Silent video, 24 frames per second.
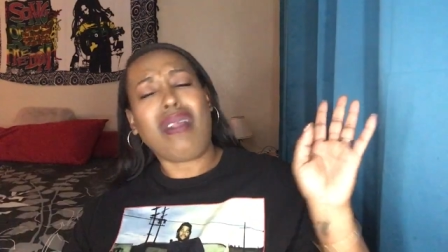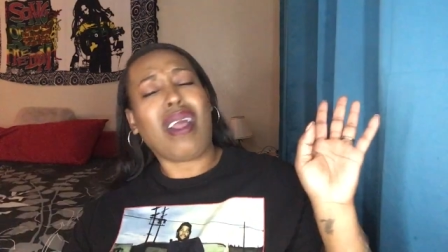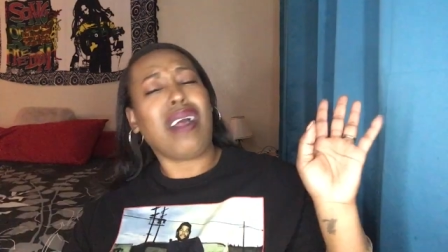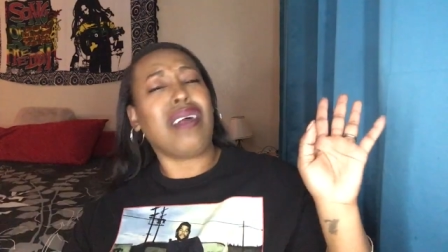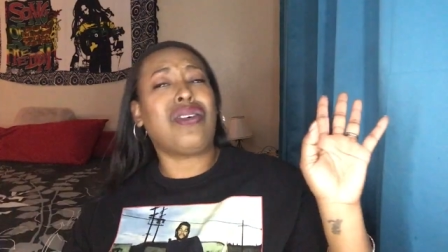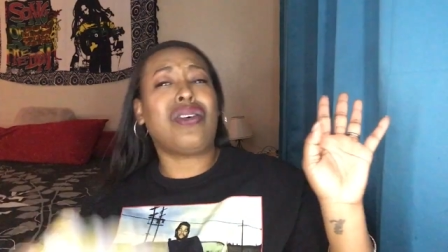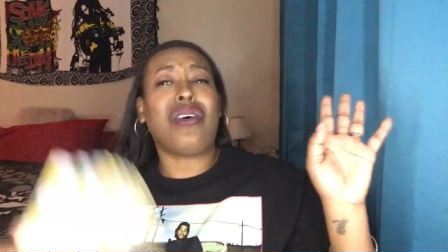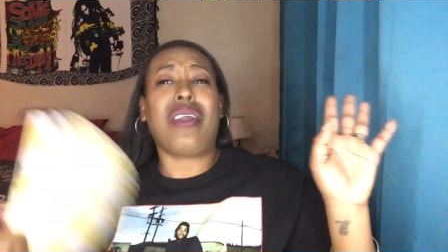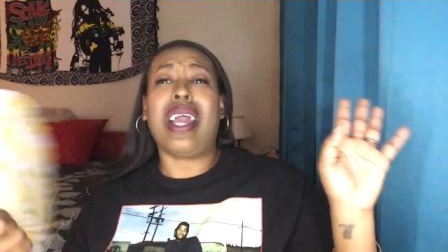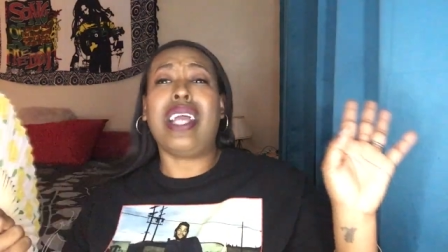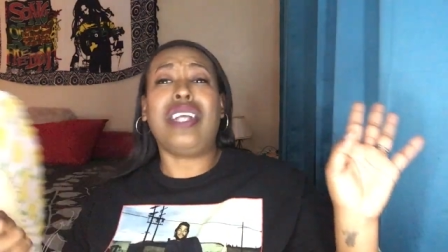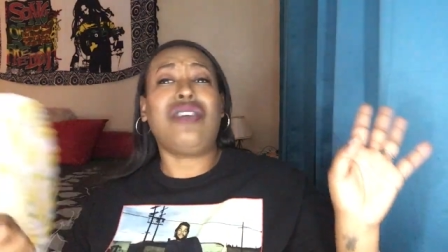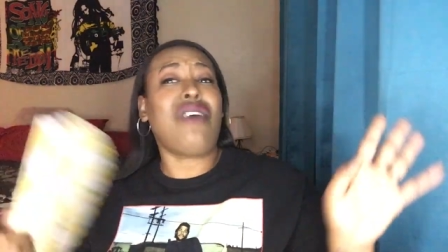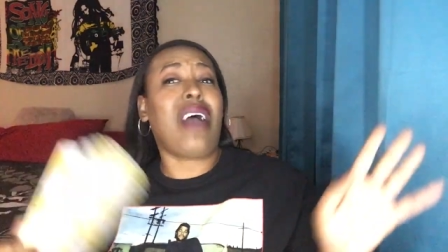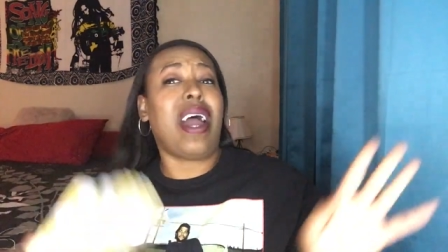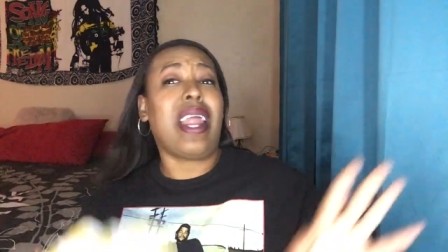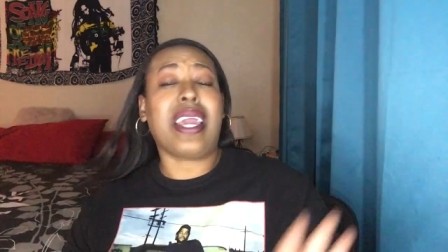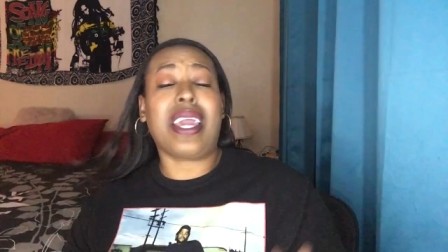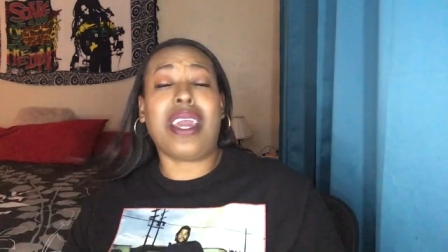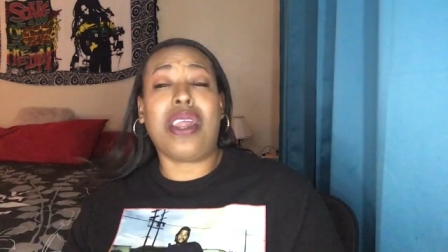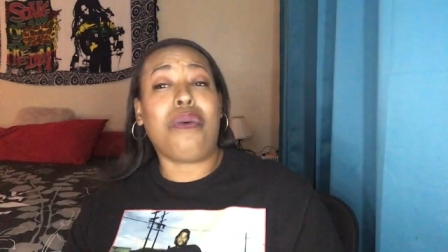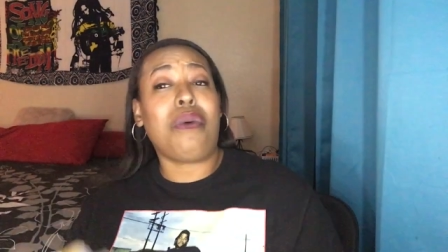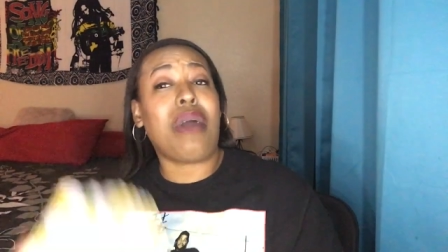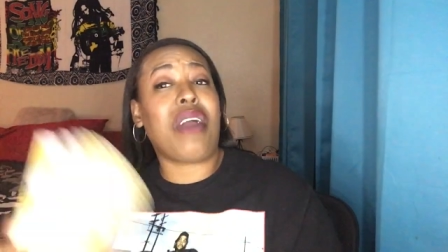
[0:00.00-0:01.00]
So they trying to
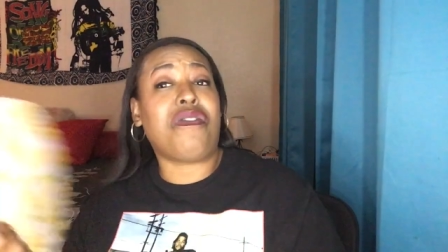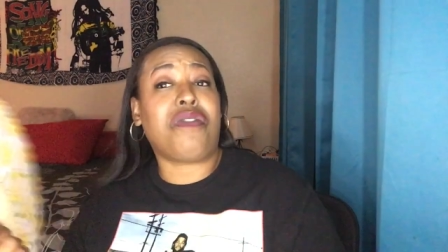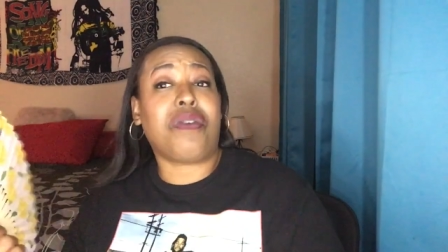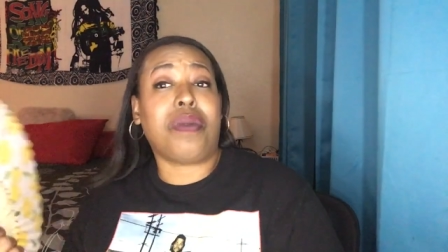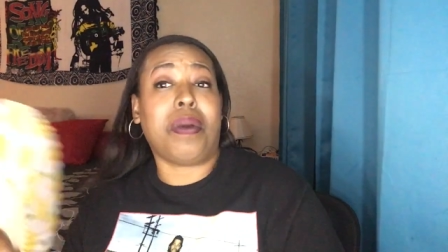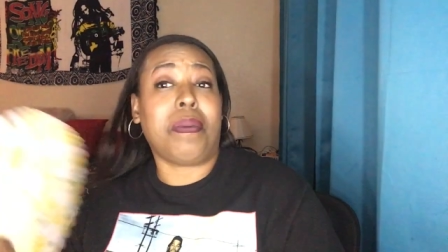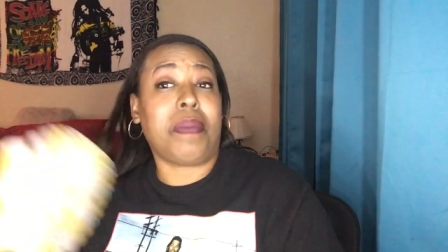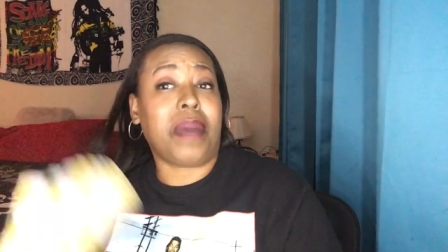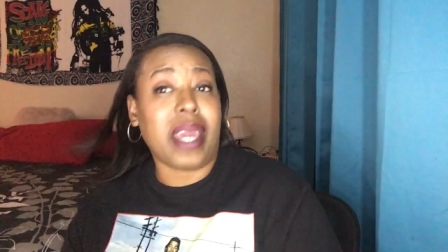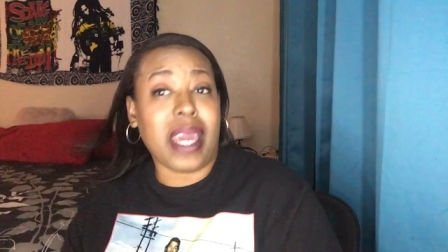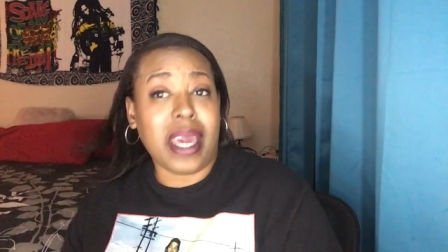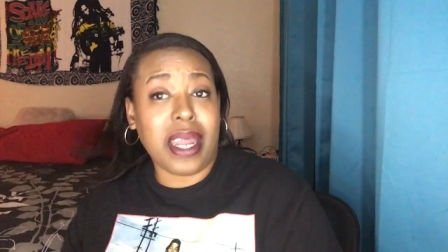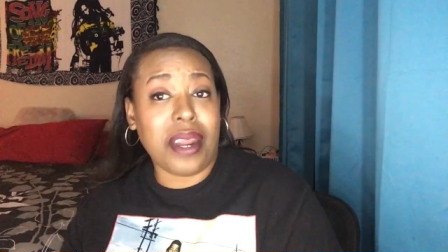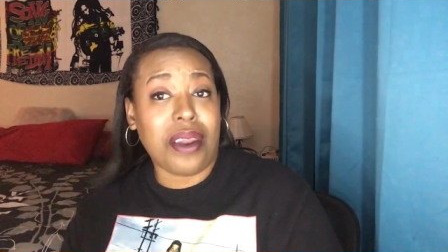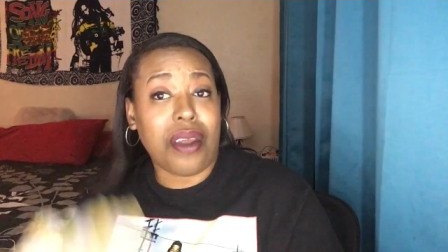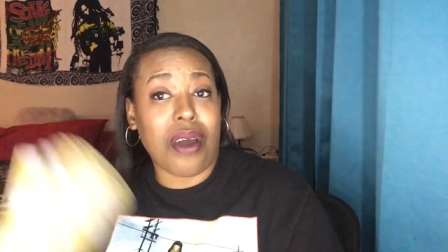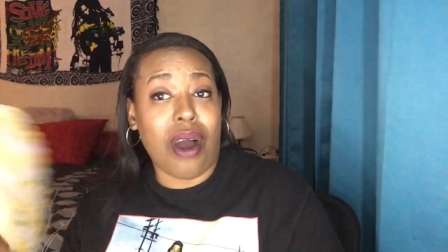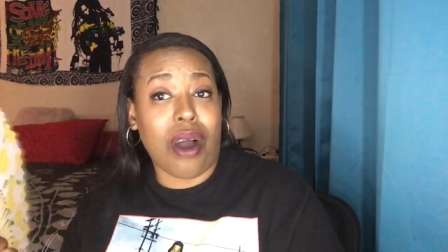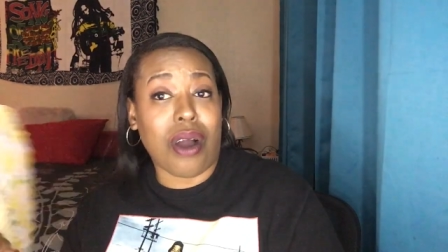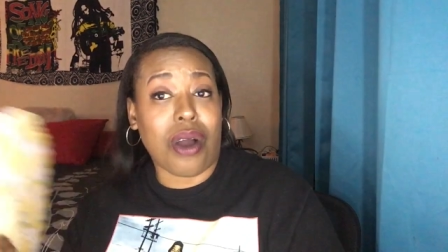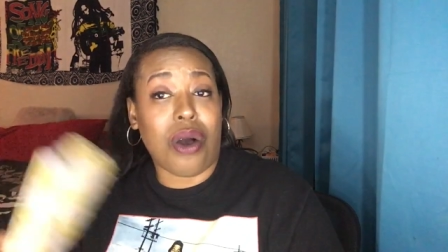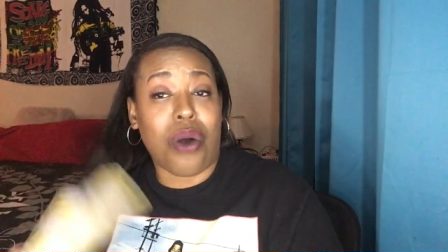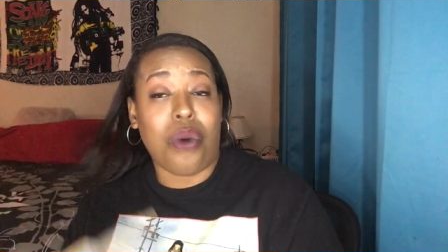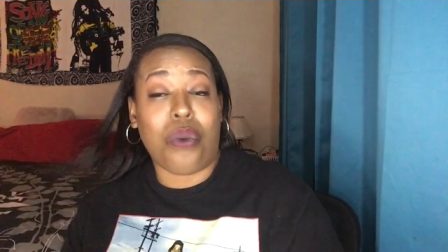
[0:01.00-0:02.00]
get away from them any
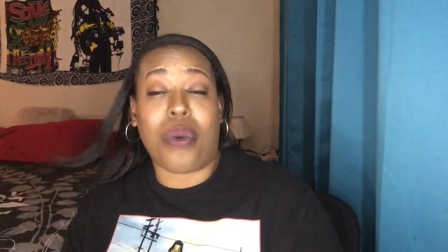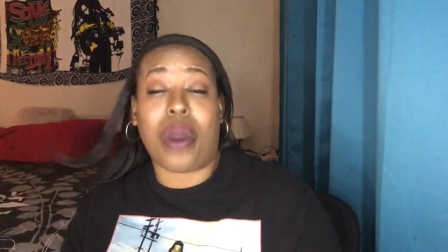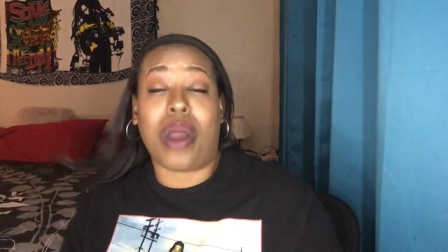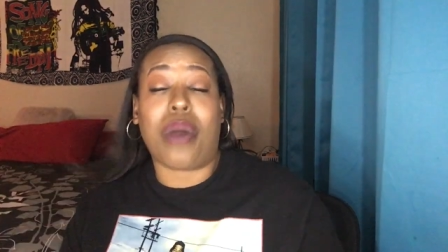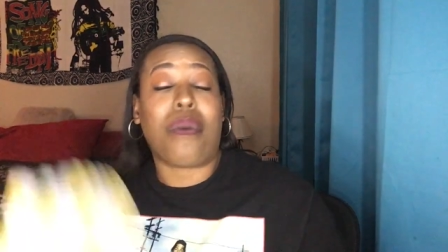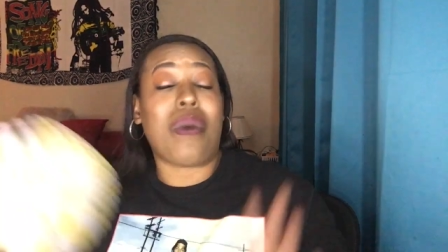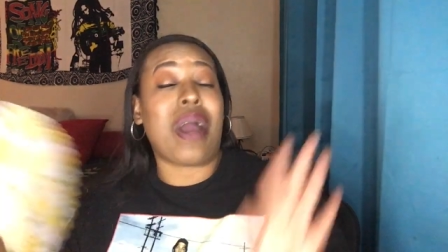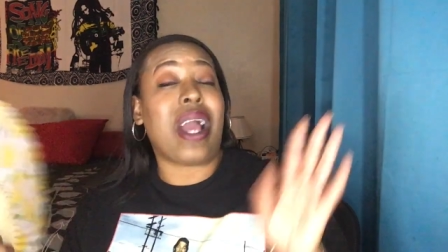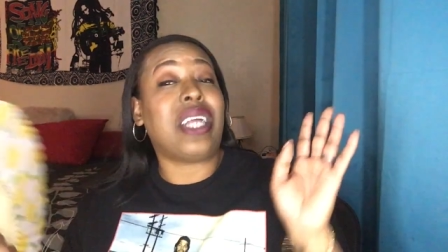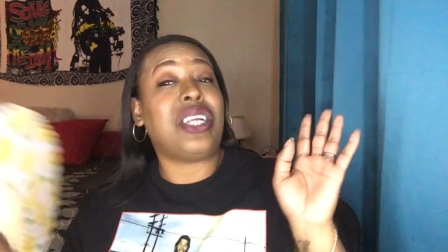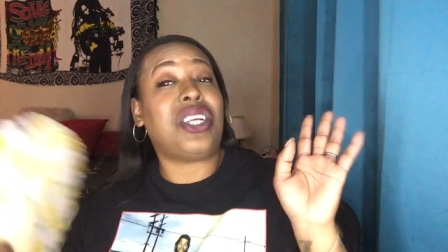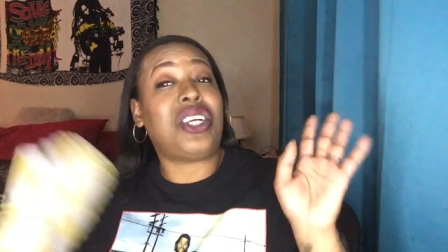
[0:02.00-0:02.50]
doggone way, right?